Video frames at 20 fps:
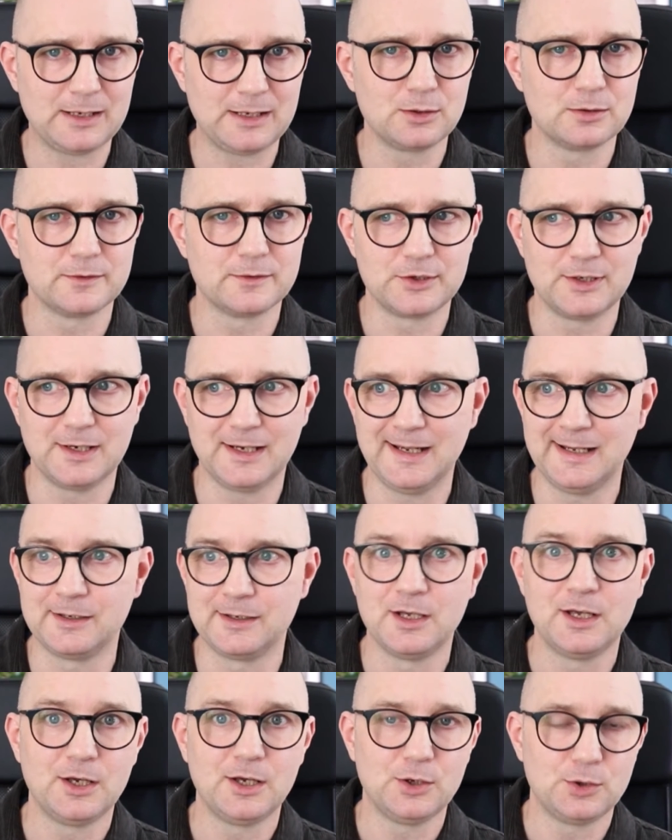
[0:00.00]
over your head,
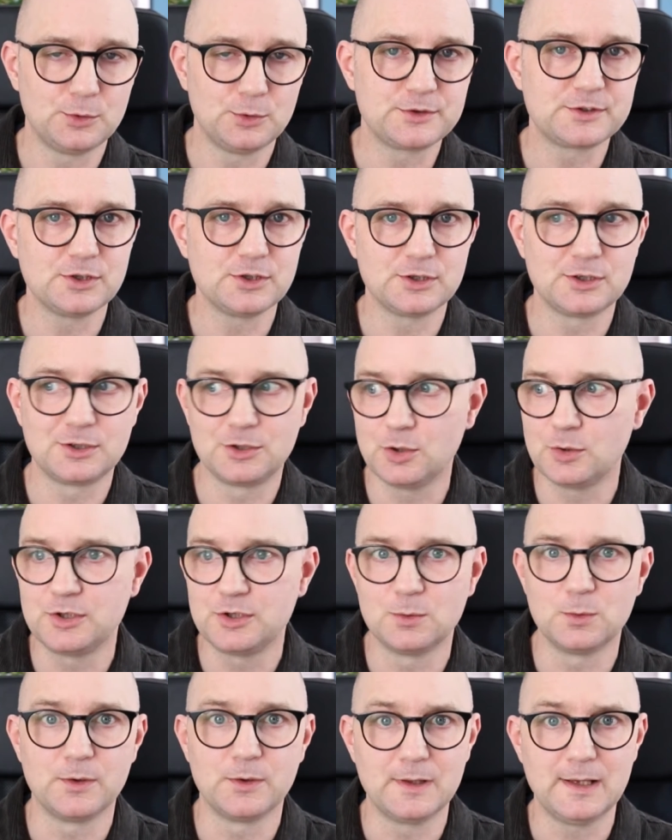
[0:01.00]
who's going to know you
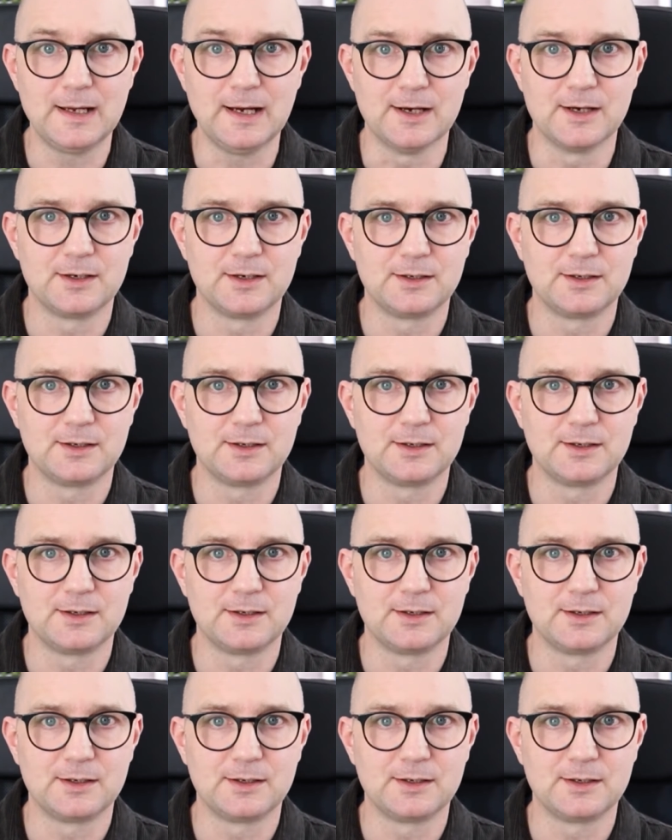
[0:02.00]
were there?